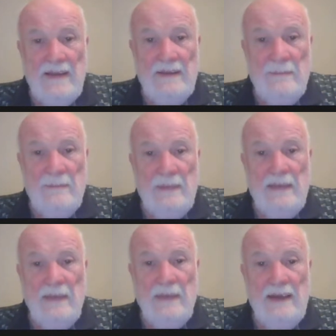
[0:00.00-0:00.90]
mini
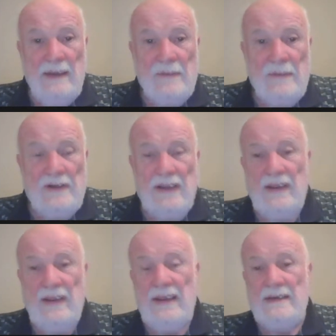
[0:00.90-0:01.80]
mining machine
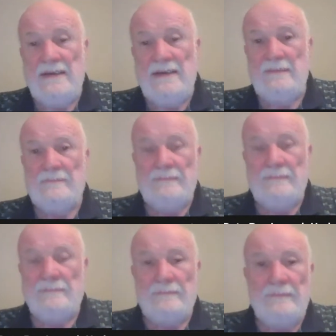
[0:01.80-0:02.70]
things,
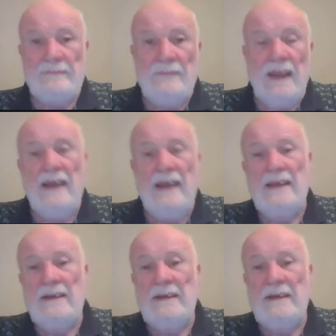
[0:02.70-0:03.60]

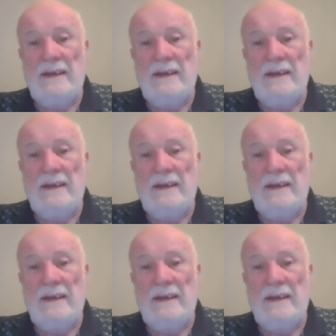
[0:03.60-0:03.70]
and